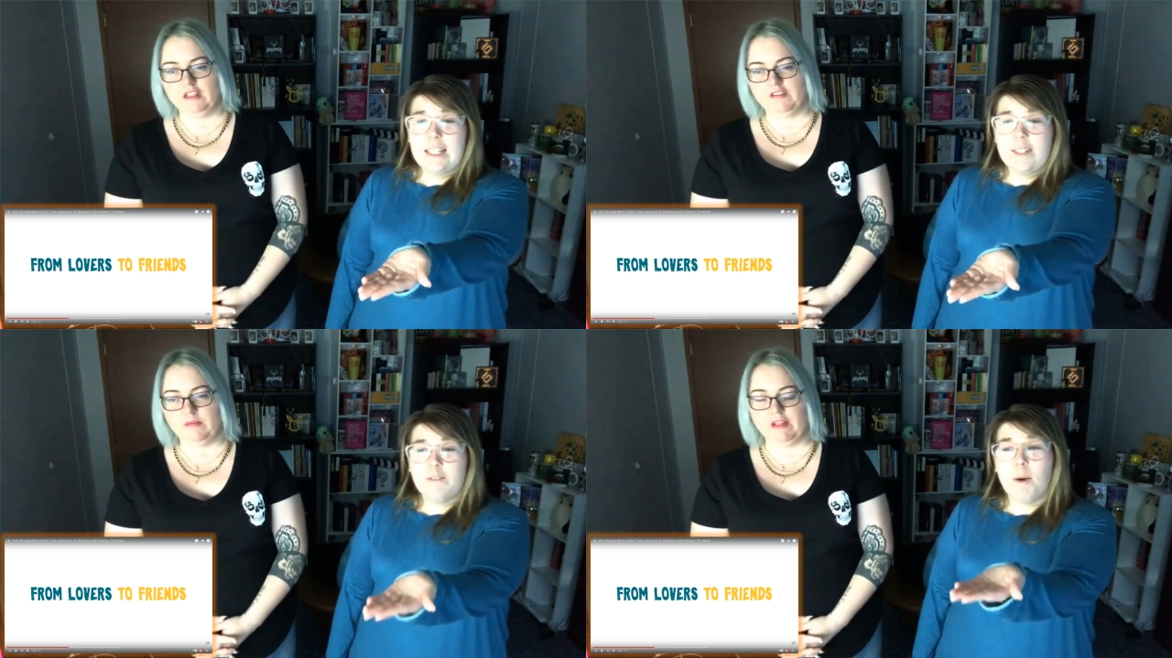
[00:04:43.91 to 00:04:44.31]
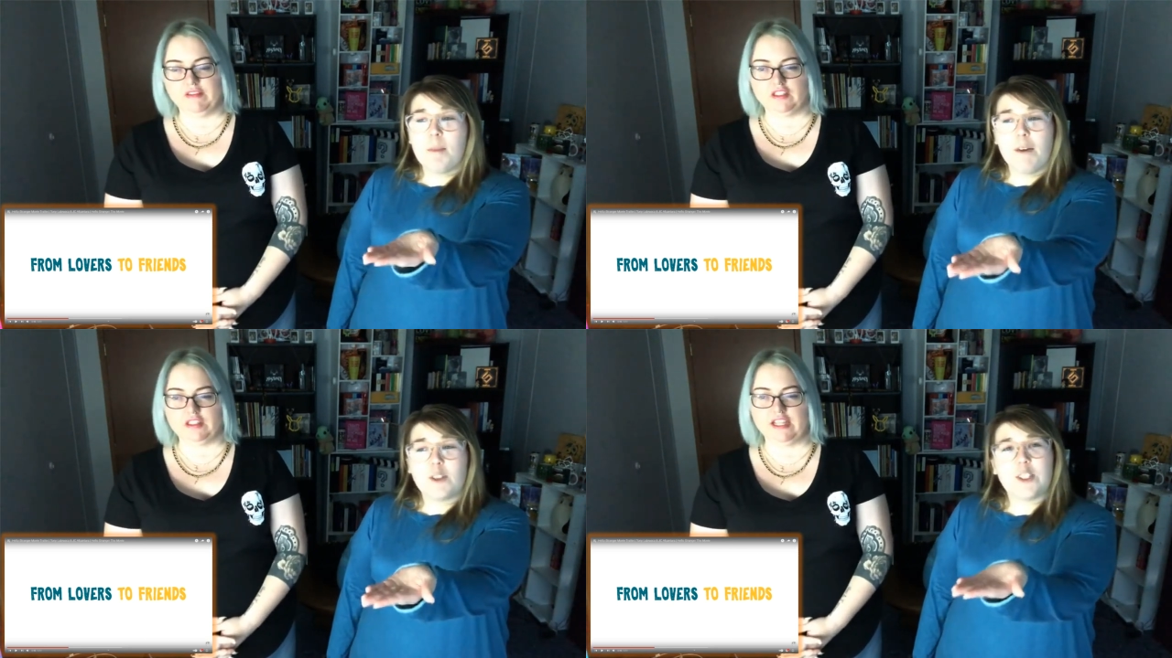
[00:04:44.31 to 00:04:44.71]
Speaker 1: From, from
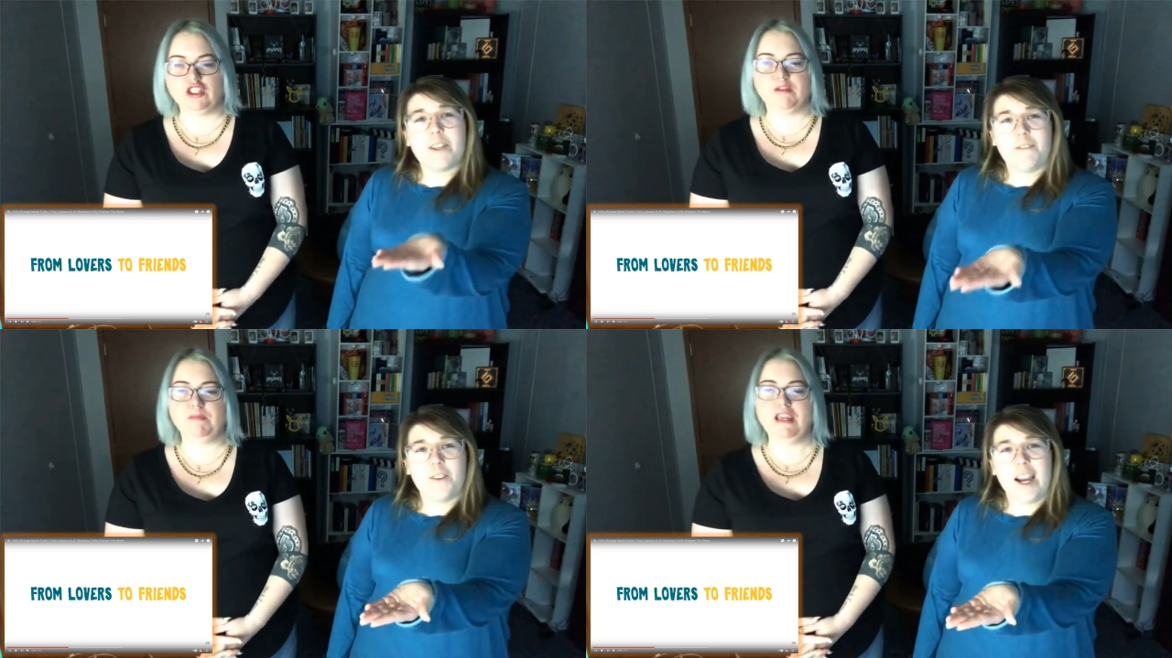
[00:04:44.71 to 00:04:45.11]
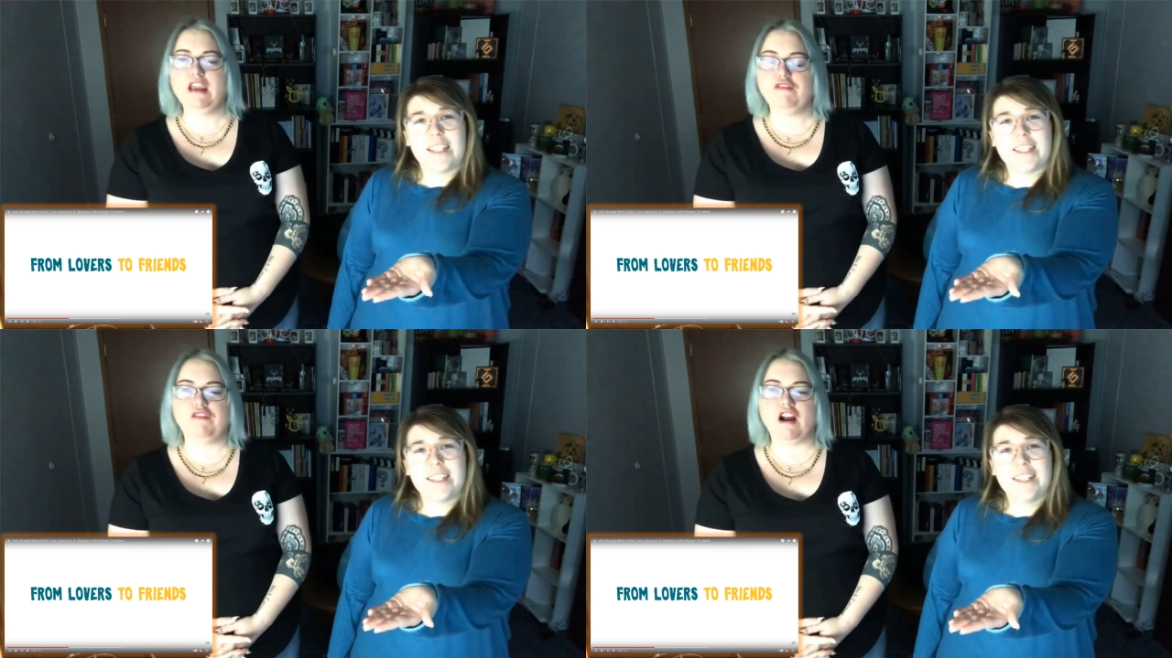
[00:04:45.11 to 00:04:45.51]
lovers. lovers. It should friends.
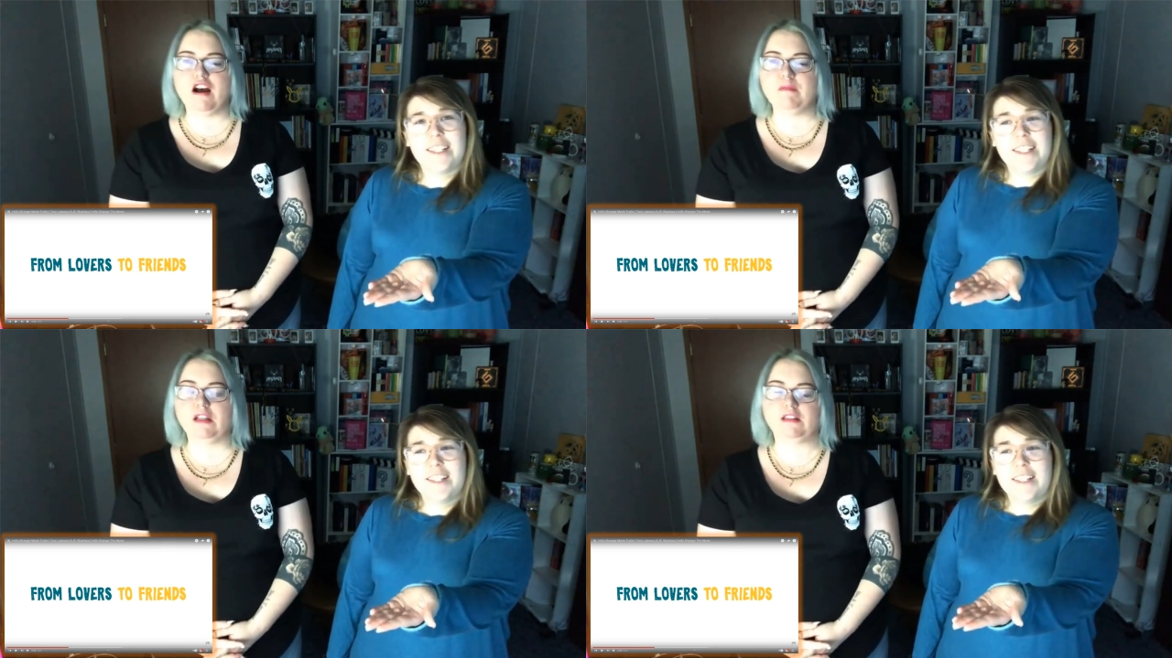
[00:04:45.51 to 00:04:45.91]
be from